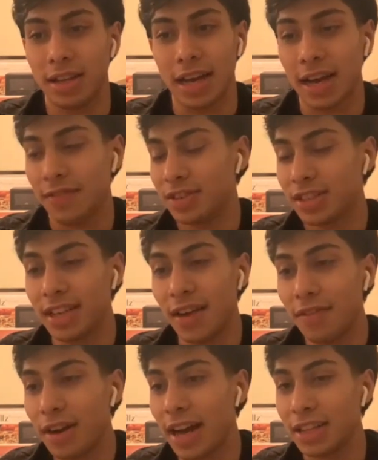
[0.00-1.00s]
I've just
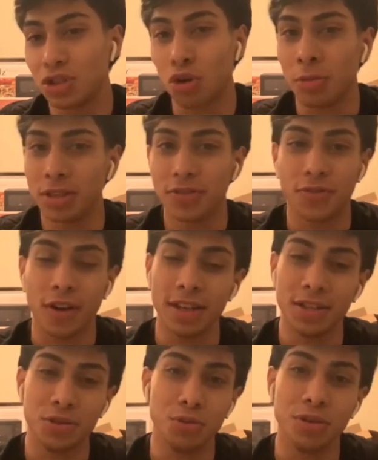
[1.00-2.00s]
never had so much
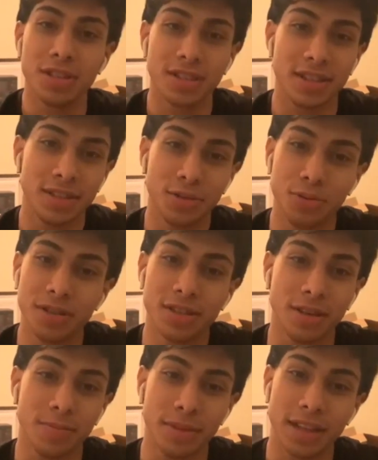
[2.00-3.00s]
fun doing
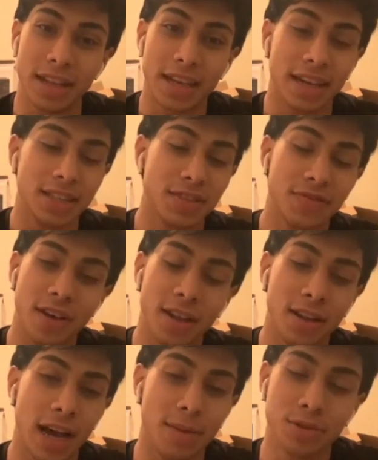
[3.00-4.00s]
something. I just
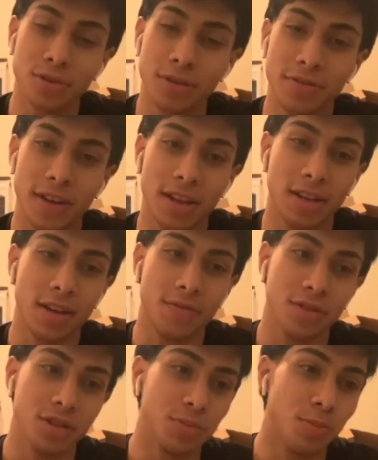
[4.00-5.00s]
absolutely fell in love
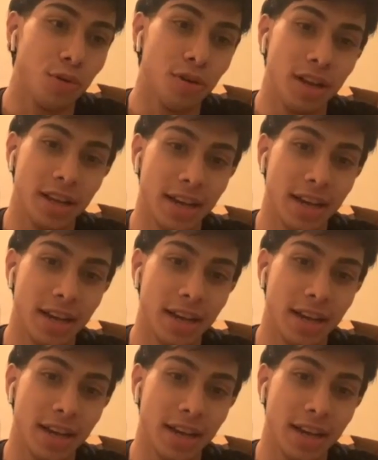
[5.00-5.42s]
with the sport.